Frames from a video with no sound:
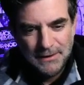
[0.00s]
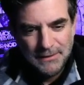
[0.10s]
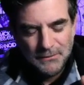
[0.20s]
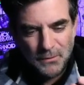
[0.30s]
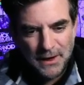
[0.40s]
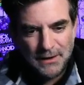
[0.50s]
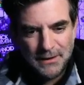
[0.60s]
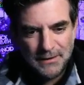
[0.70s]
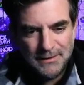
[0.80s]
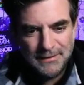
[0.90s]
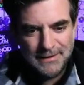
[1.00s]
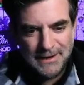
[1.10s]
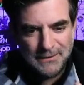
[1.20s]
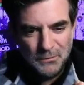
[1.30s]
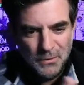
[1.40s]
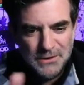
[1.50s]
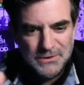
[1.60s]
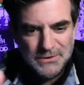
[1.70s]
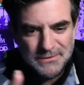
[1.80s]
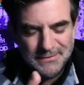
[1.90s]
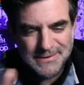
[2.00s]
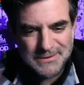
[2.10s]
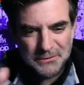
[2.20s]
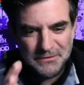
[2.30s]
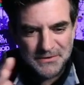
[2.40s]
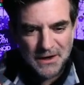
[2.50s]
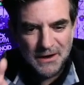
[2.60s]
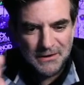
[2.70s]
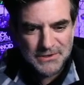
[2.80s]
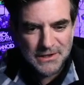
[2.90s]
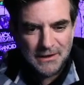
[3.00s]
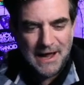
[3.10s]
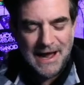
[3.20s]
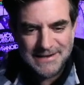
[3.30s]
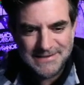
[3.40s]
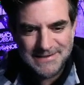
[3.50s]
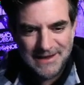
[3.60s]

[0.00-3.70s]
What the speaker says: where like one sort of college class